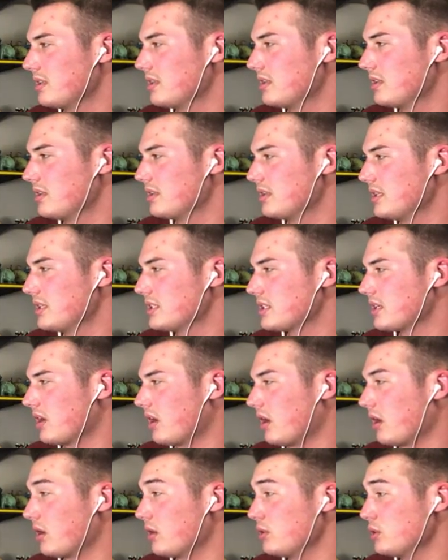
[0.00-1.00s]
this
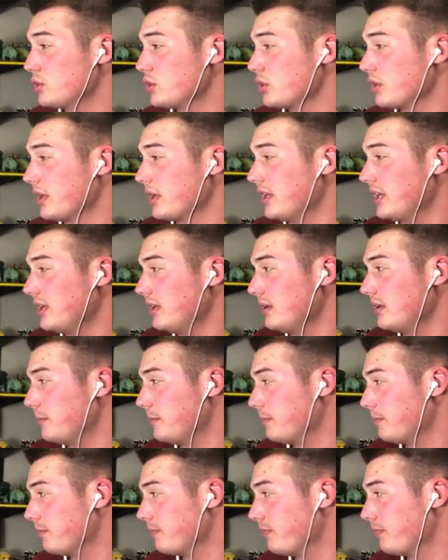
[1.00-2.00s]
cargo train.
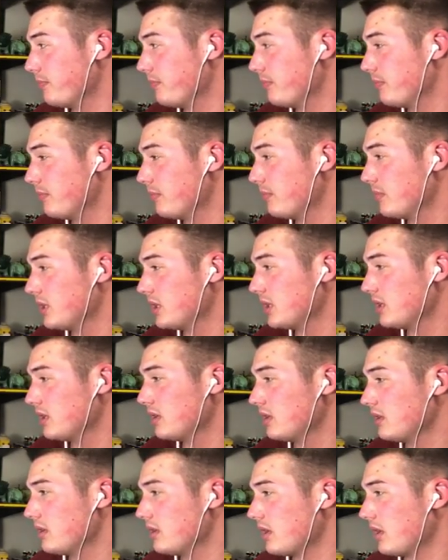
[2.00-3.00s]

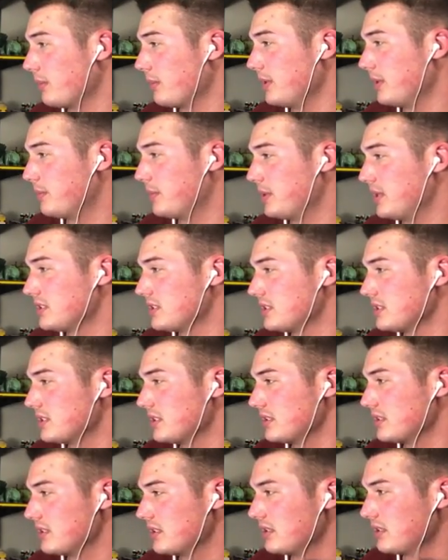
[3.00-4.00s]
How many pieces is
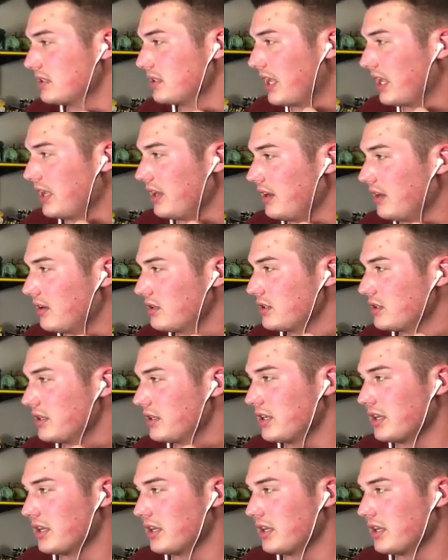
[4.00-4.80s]
it? 800.